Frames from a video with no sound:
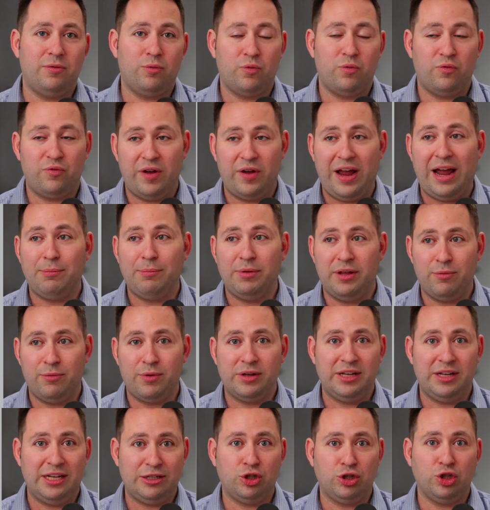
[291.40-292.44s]
family
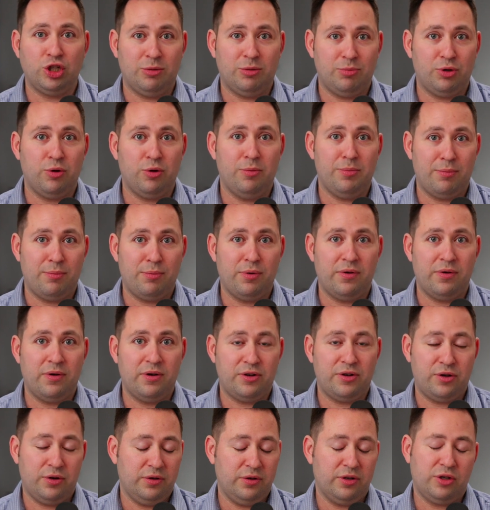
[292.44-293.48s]
relationship
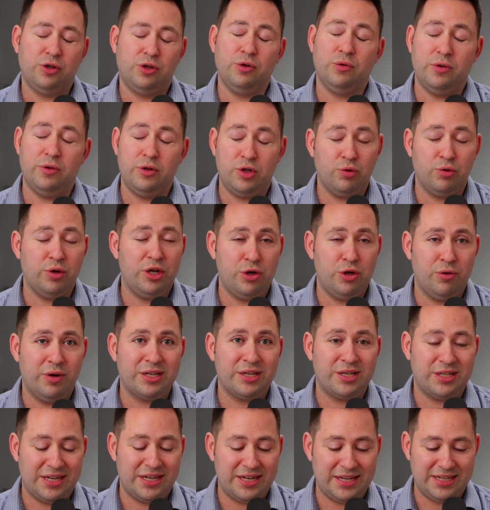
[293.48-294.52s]
to a U.S.
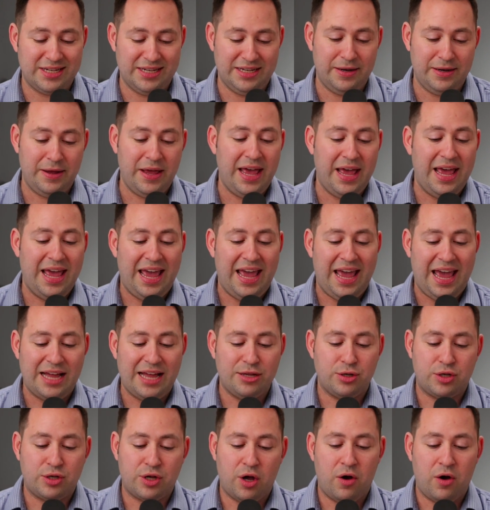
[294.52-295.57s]
citizen.
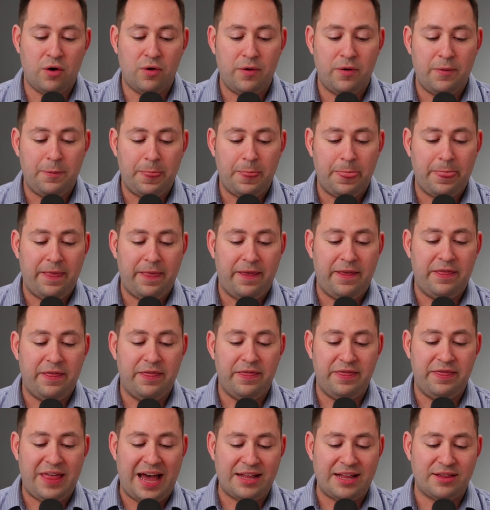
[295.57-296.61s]
And so
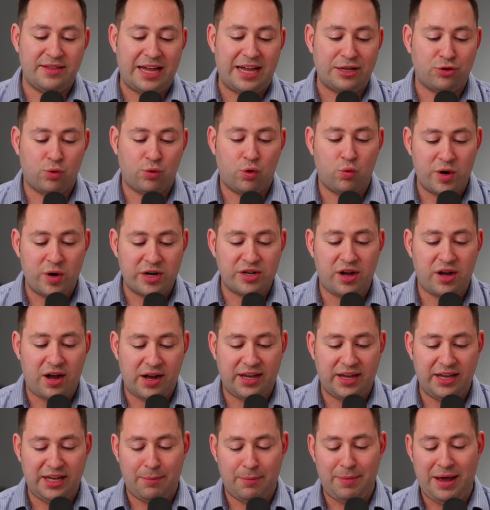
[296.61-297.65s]
That's what we're
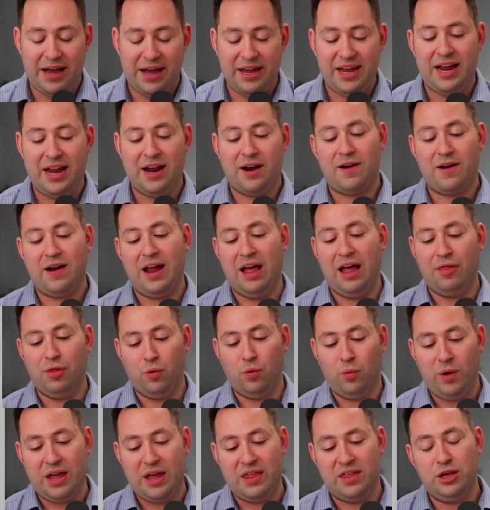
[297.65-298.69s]
talking about here. And the
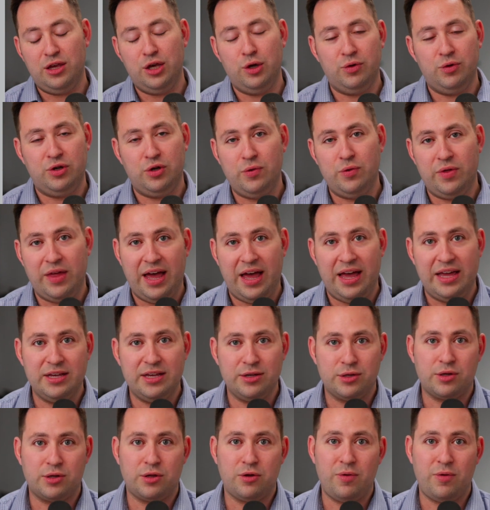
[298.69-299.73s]
way that you do that
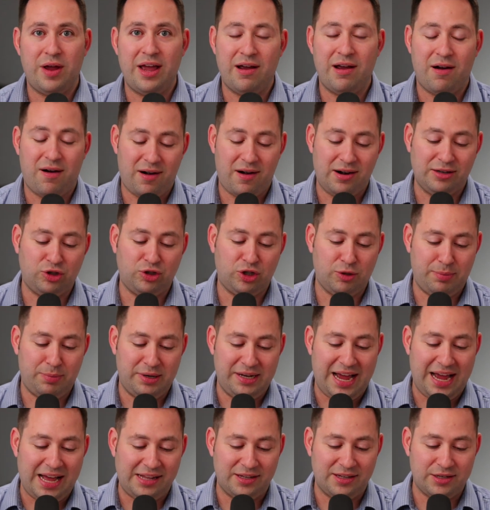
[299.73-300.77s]
is through a hardship
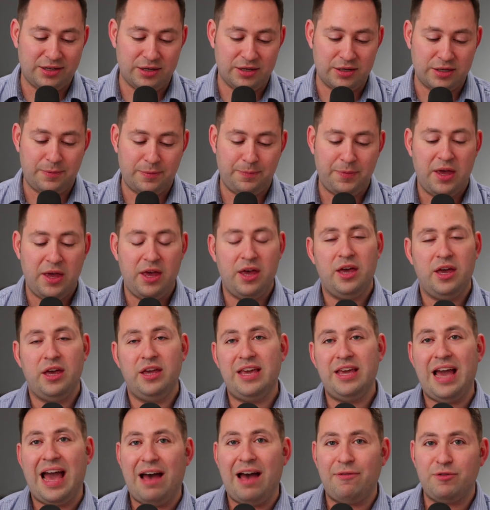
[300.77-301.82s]
analysis.
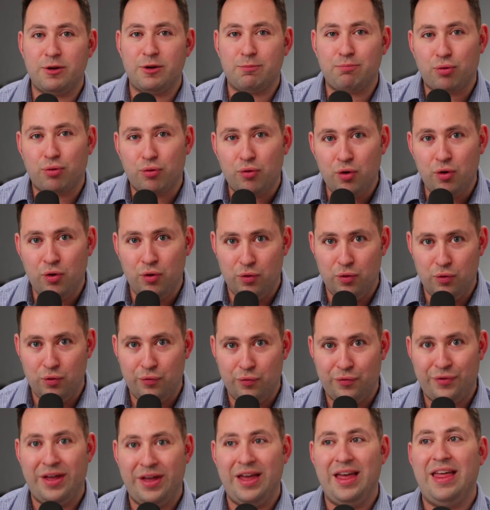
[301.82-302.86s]
You have to
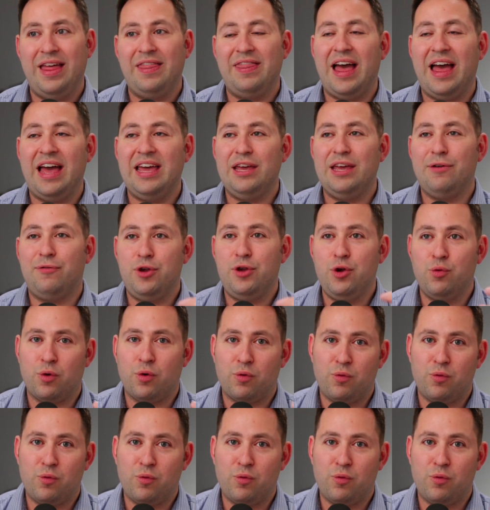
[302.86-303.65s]
prove that if you were